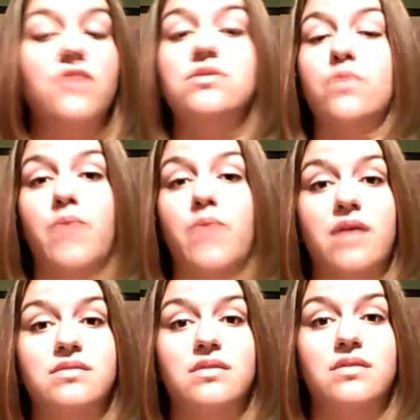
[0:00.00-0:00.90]
through
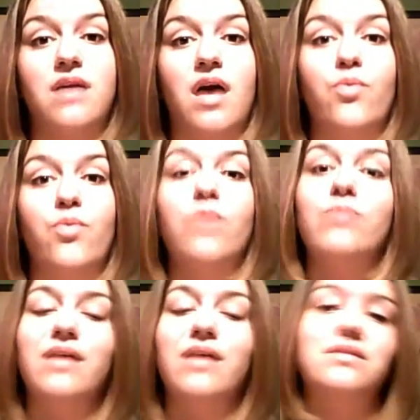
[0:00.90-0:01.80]
us. We're
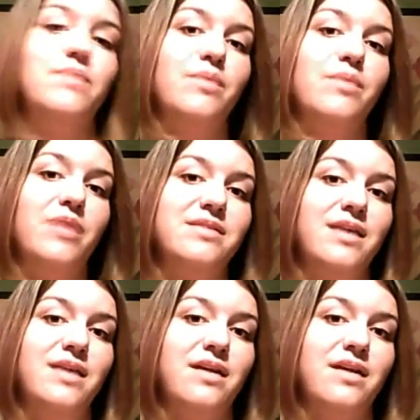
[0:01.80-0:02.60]
blessed to be a blessing.